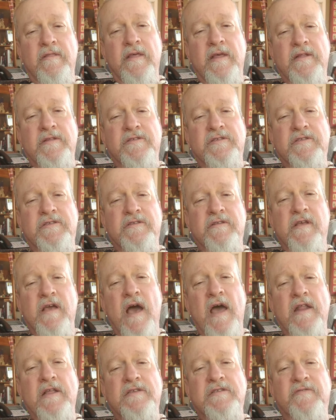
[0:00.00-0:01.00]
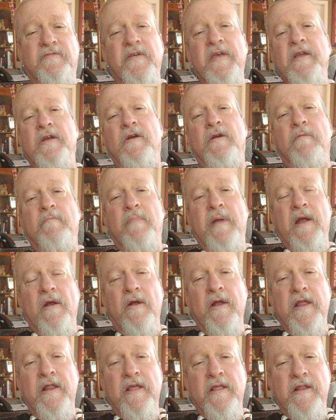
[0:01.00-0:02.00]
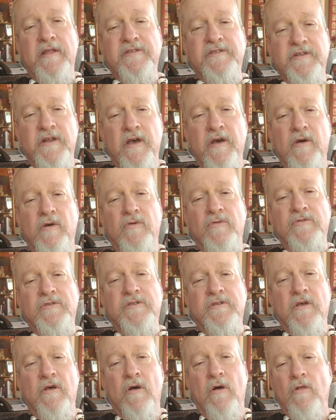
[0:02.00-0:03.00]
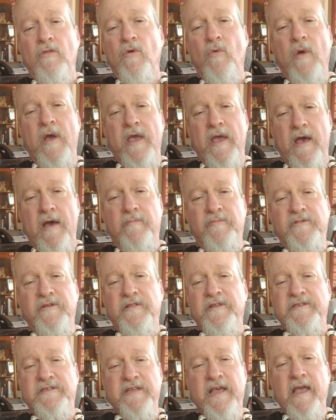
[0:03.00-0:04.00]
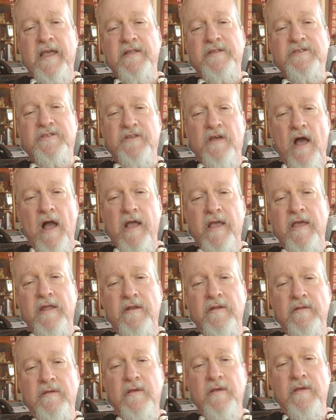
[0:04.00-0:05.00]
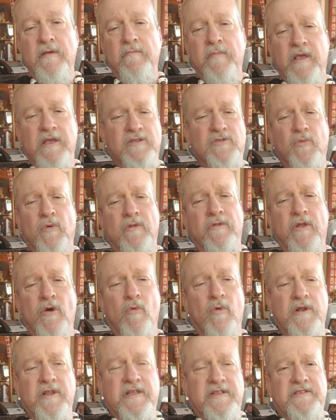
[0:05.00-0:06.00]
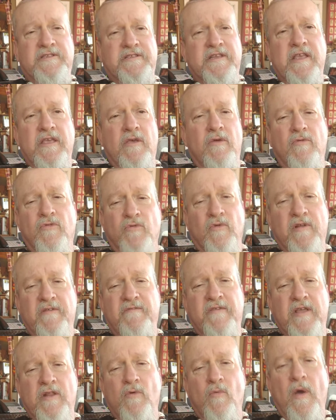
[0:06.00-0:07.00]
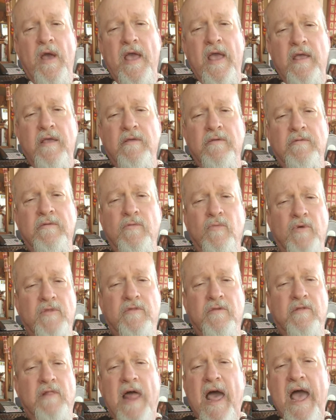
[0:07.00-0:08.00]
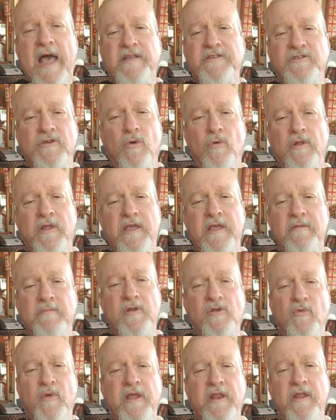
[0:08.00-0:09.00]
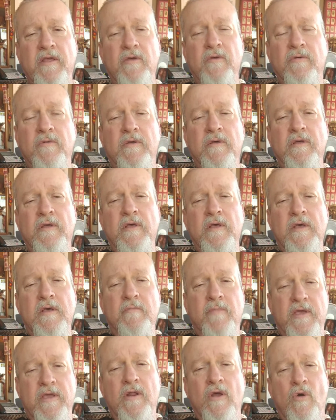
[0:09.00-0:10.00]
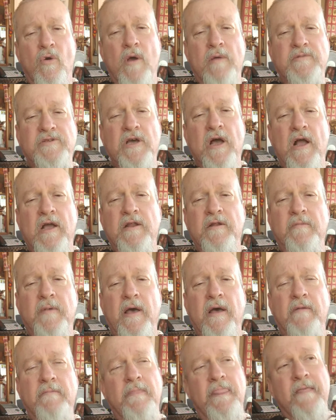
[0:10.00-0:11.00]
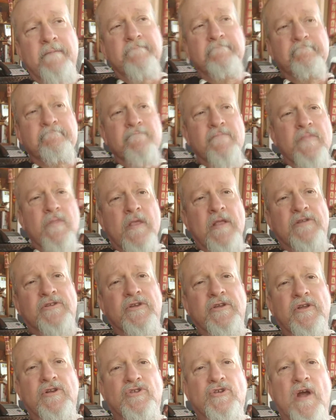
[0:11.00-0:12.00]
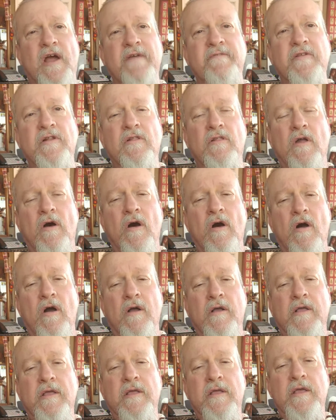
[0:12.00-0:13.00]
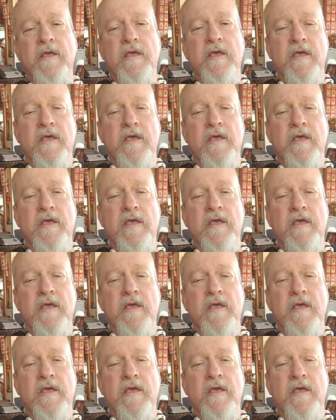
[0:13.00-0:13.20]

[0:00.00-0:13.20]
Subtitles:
that's got his finger buried in his nose all the way up to the second socket. Because, well, no one can see you 3 feet away with glass only in between you. But you know who I'm talking about. And so you're driving along.